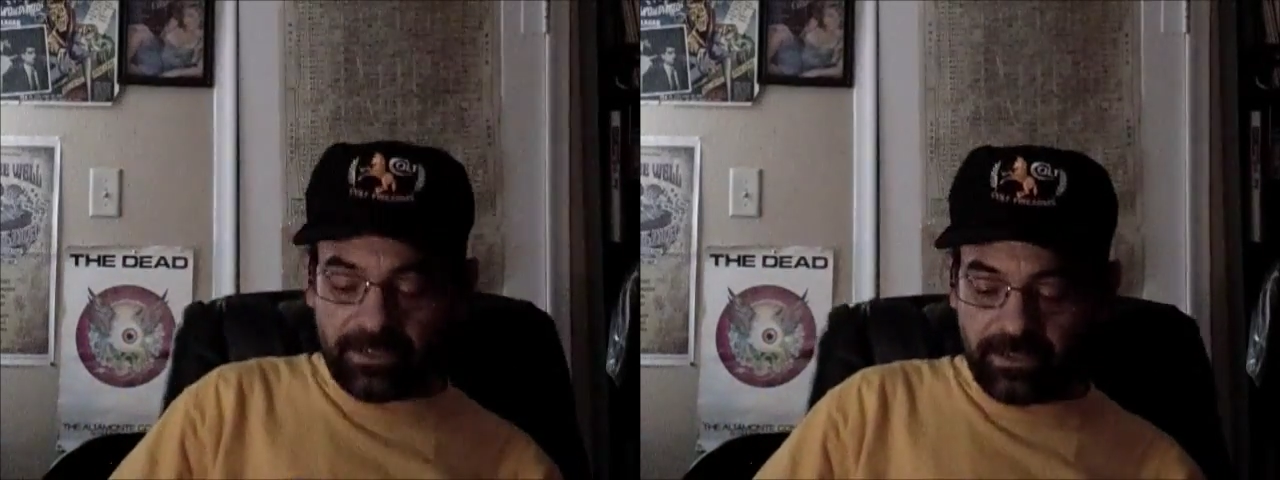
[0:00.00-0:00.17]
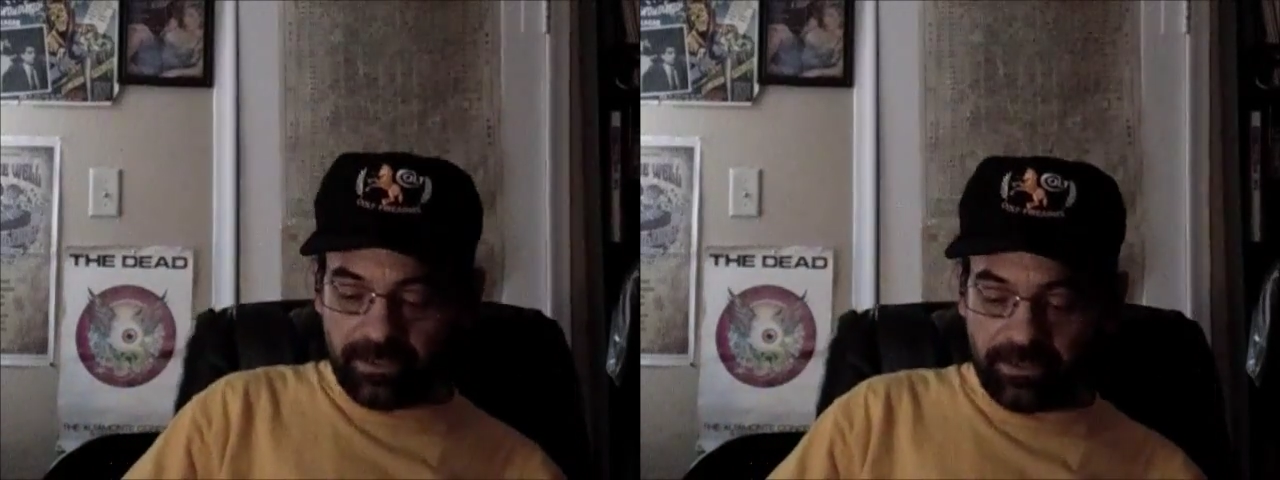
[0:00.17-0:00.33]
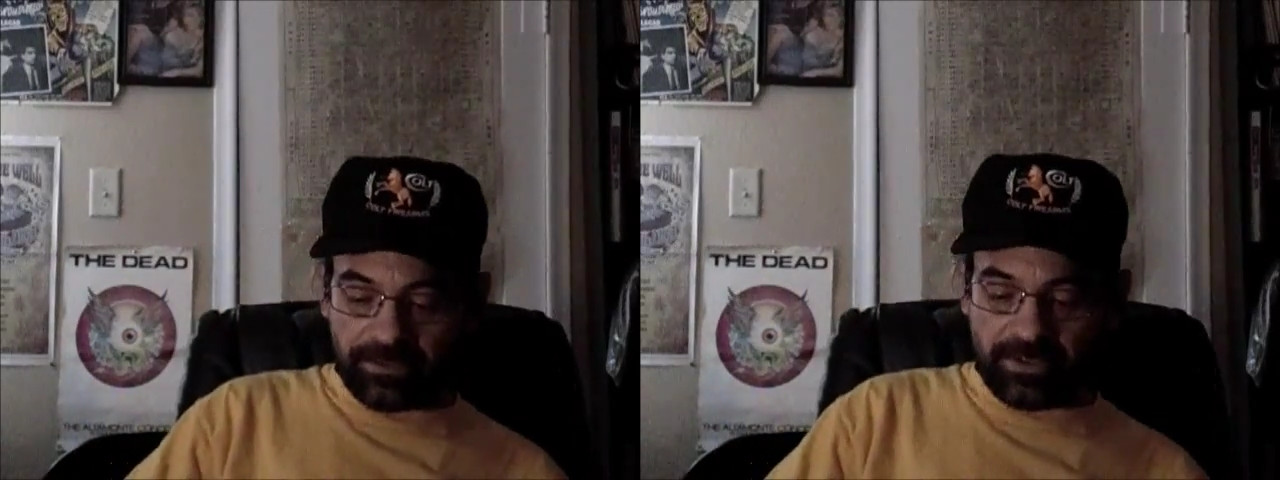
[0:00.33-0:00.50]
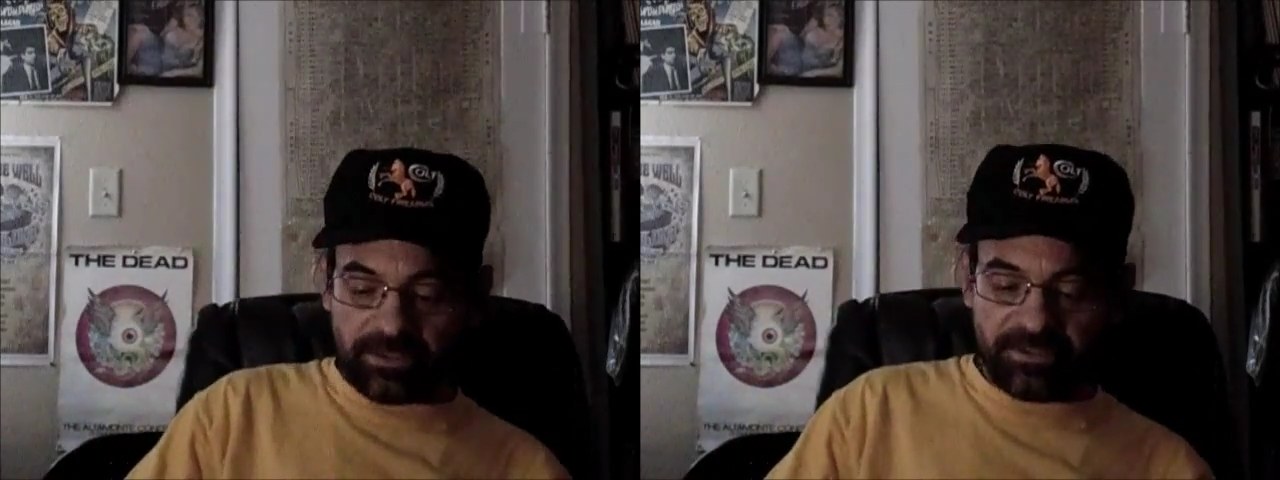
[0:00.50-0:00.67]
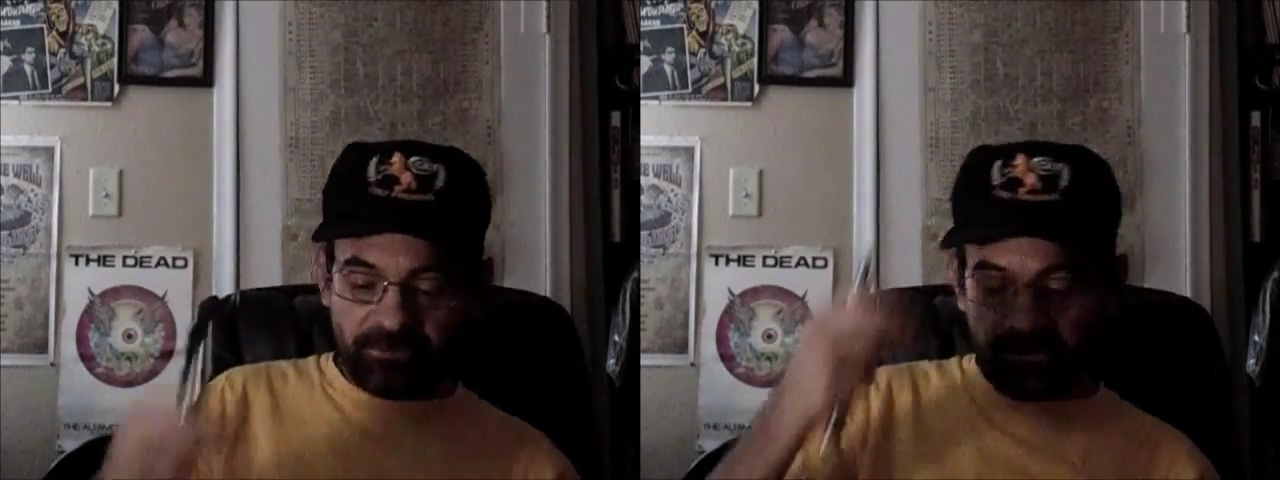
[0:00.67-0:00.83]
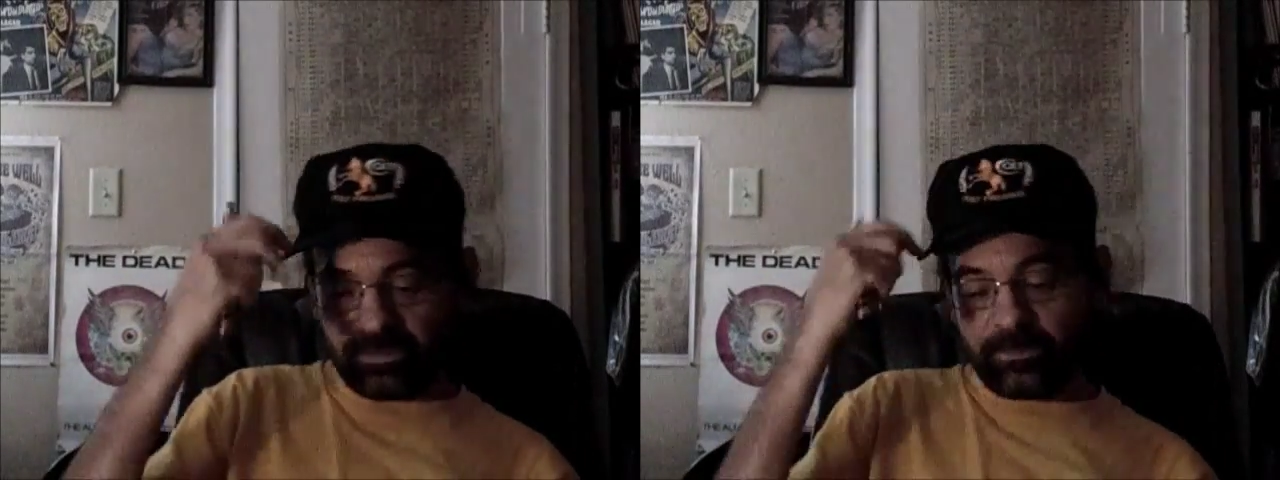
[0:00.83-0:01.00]
I thought I'd
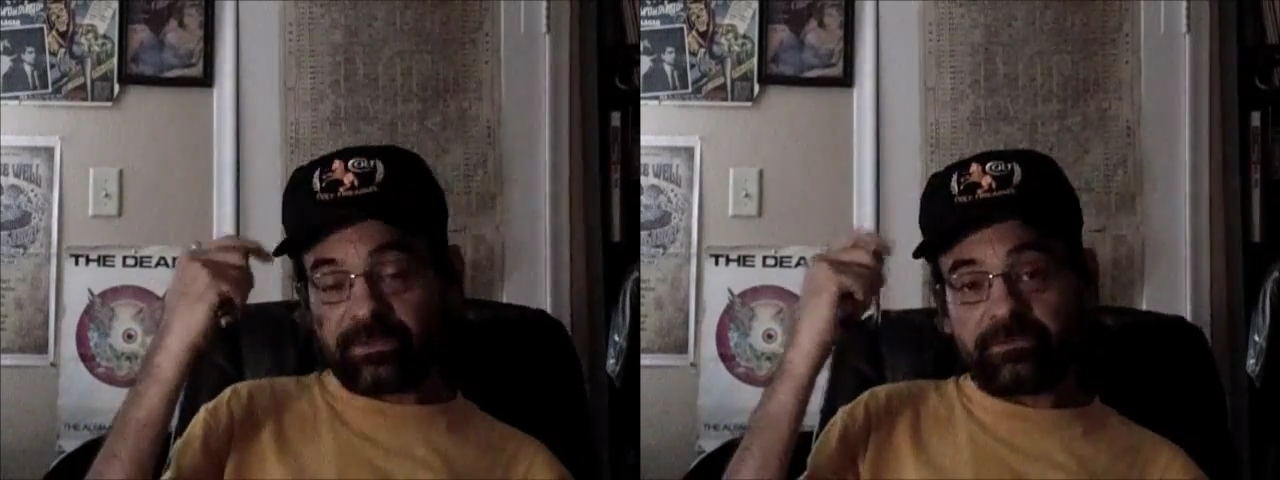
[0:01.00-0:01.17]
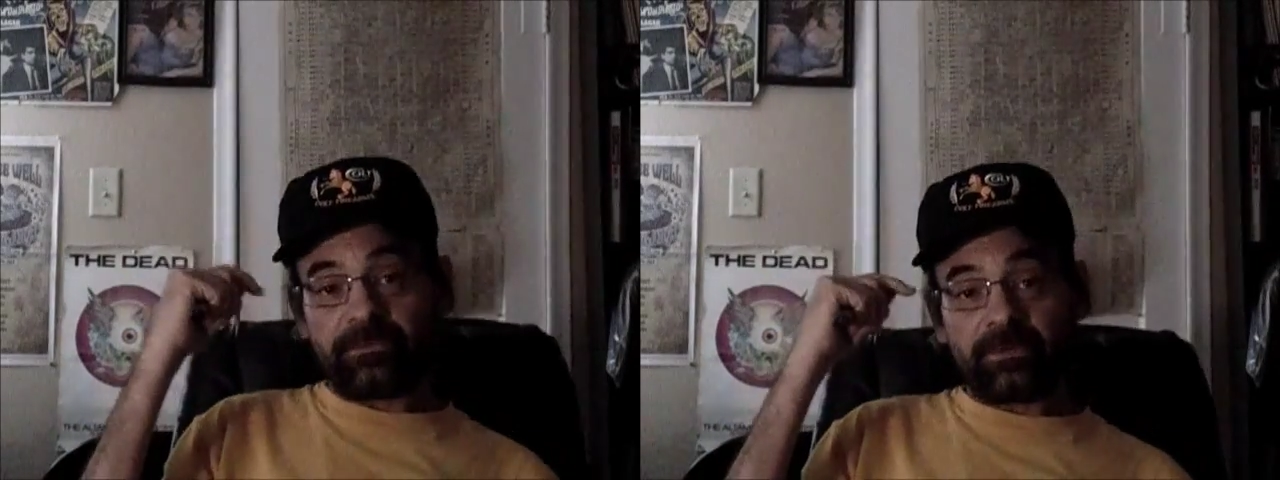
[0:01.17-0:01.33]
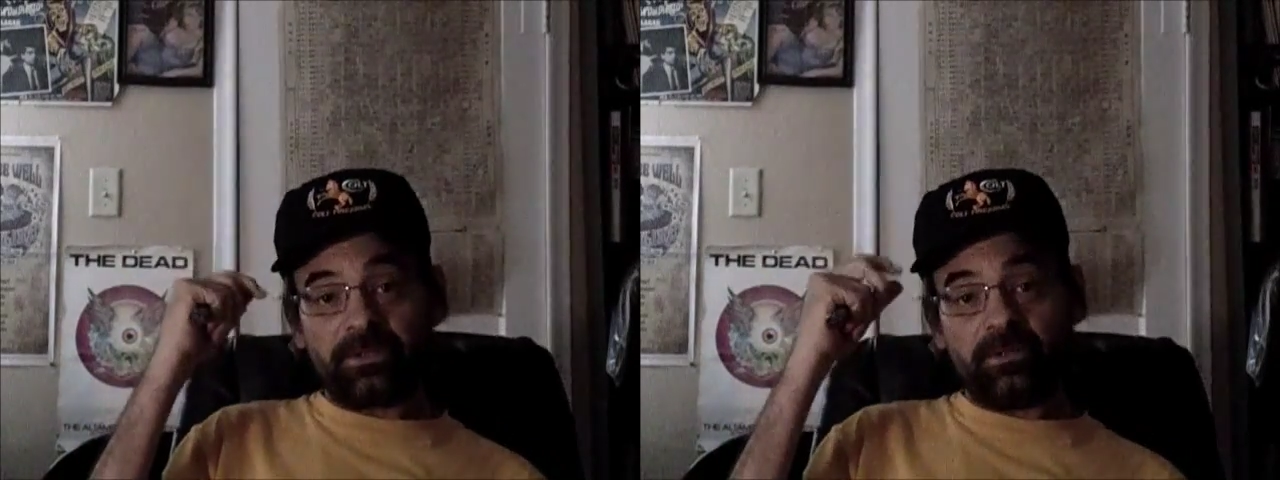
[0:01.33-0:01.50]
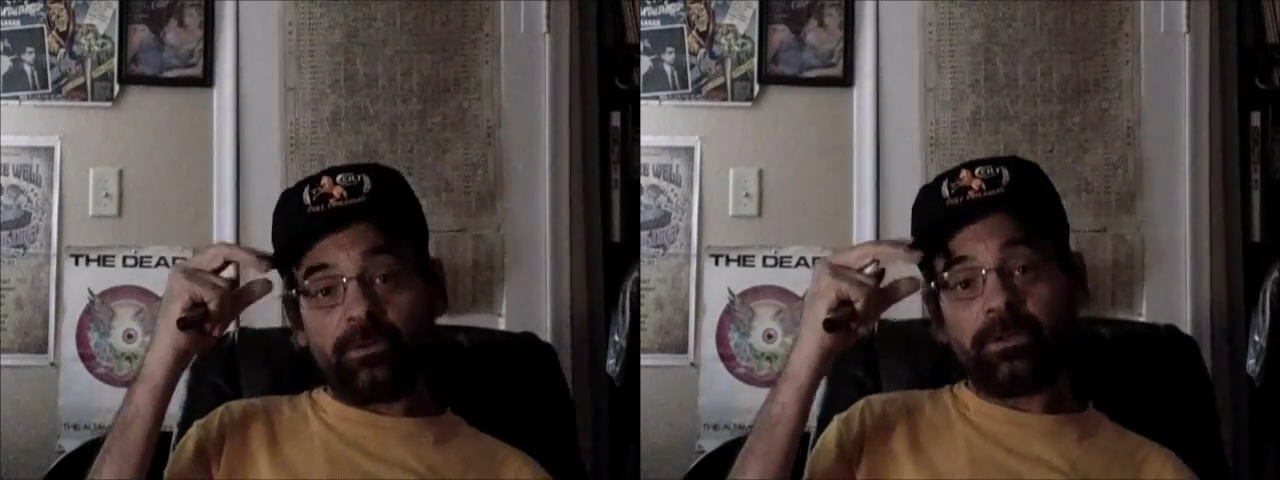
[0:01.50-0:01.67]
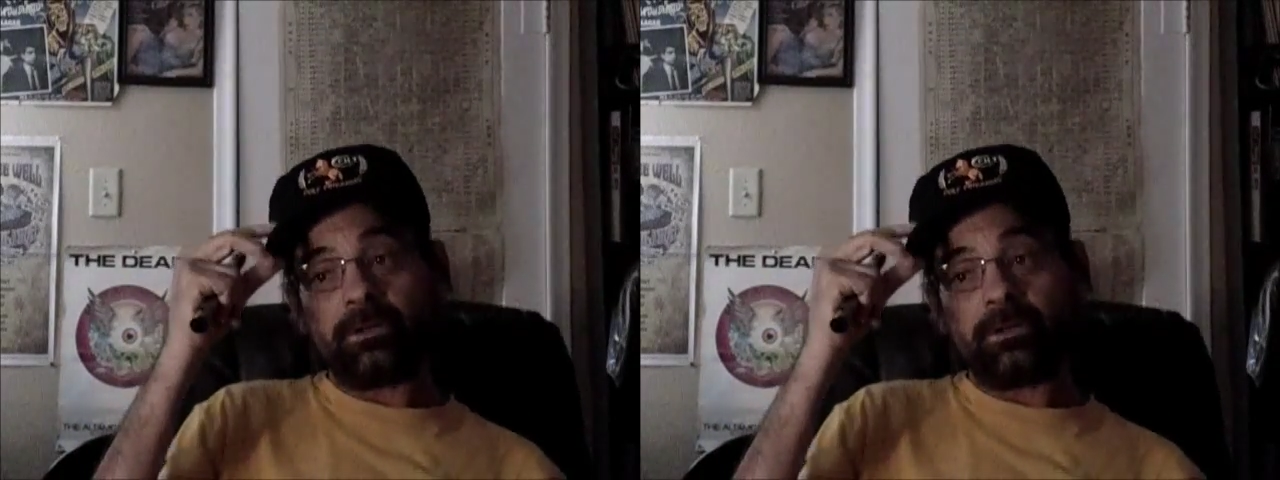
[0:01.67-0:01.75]
do a little bit of a video